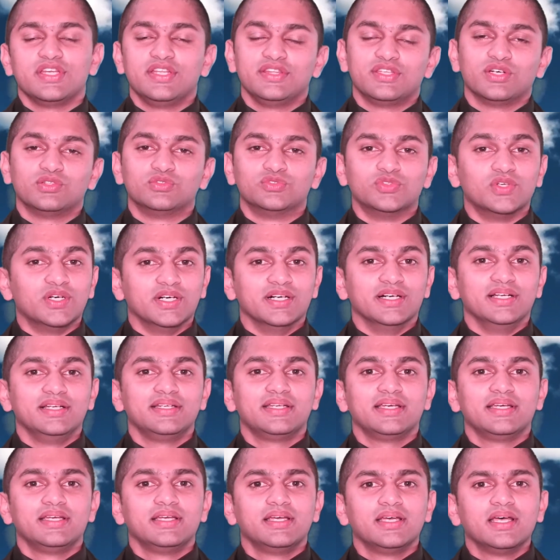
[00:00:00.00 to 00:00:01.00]
in the
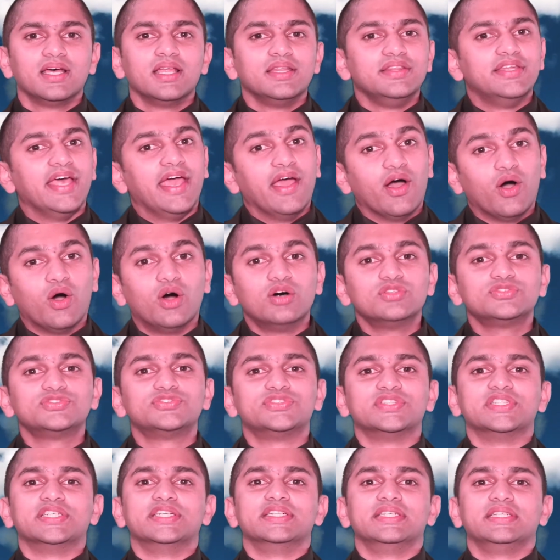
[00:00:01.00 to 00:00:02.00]
world, they
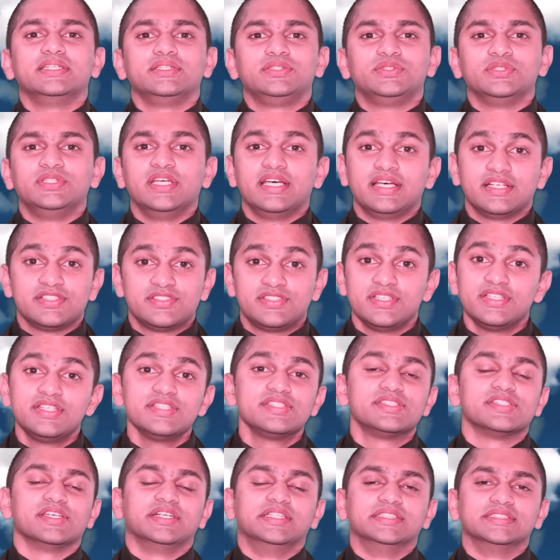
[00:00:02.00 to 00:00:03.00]
offer to their
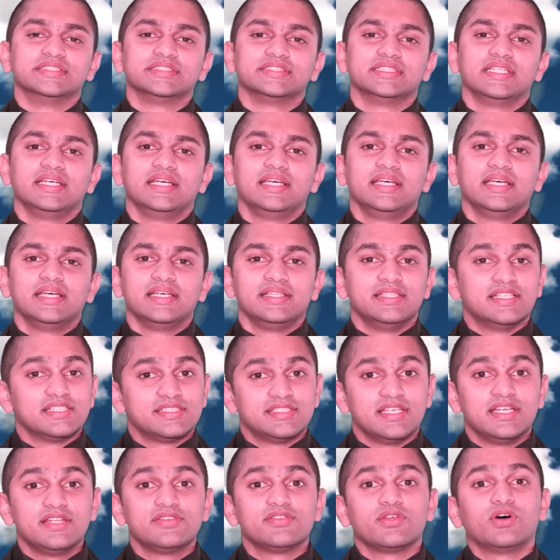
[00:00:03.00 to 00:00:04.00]
citizens the
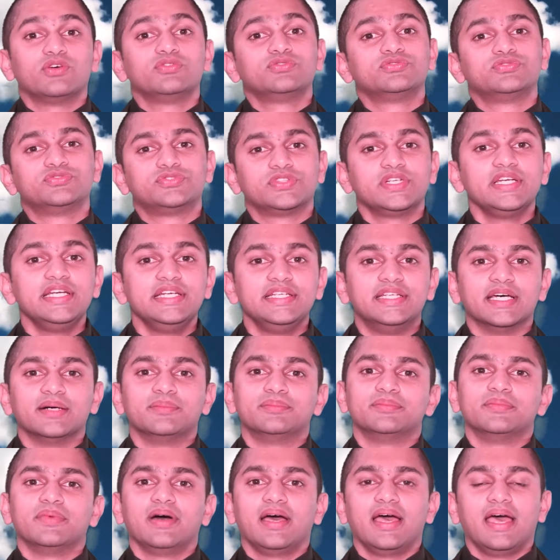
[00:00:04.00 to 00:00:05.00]
sense of
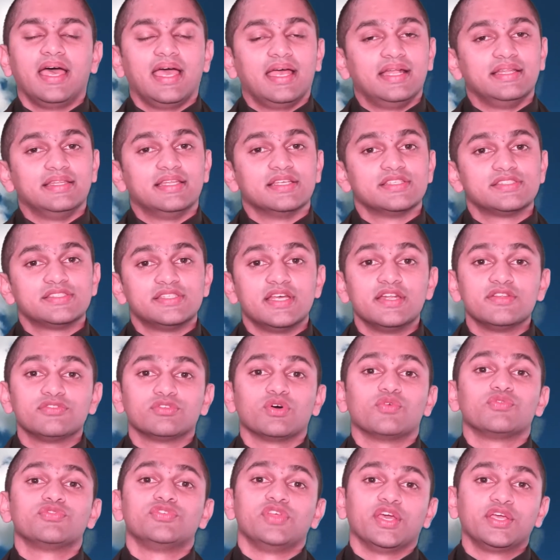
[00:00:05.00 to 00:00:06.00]
freedom and the sense
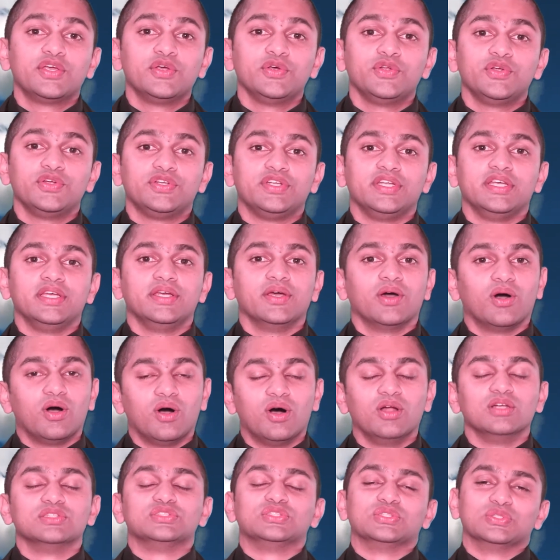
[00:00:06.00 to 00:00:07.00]
of security
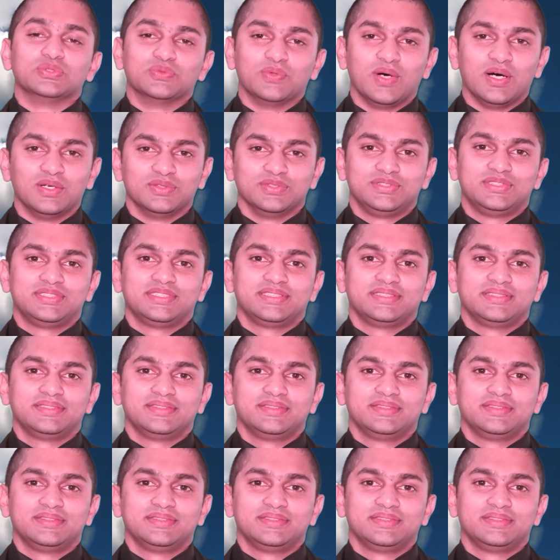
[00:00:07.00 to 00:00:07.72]
all throughout.